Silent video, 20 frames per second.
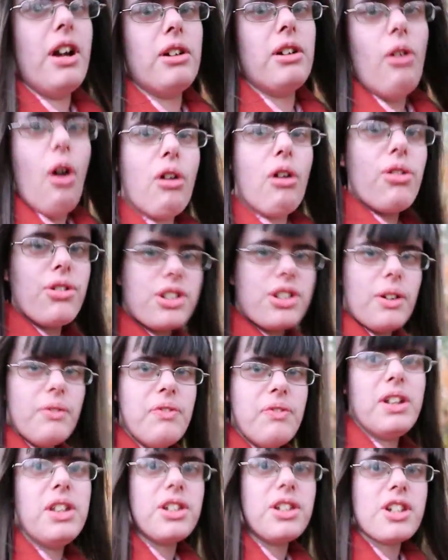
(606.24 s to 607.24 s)
o'clock or
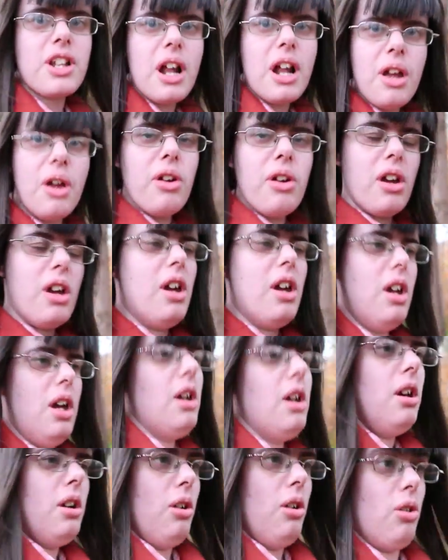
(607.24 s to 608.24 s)
something to start.
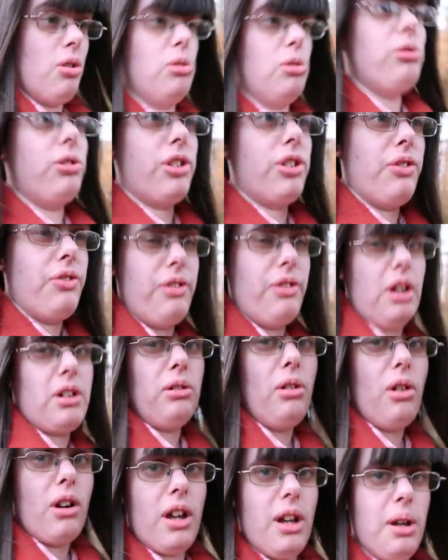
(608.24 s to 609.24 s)
Or close to 3
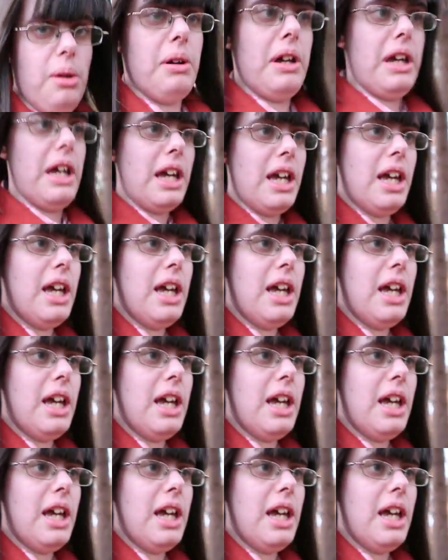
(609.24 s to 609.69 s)
o'clock anyway.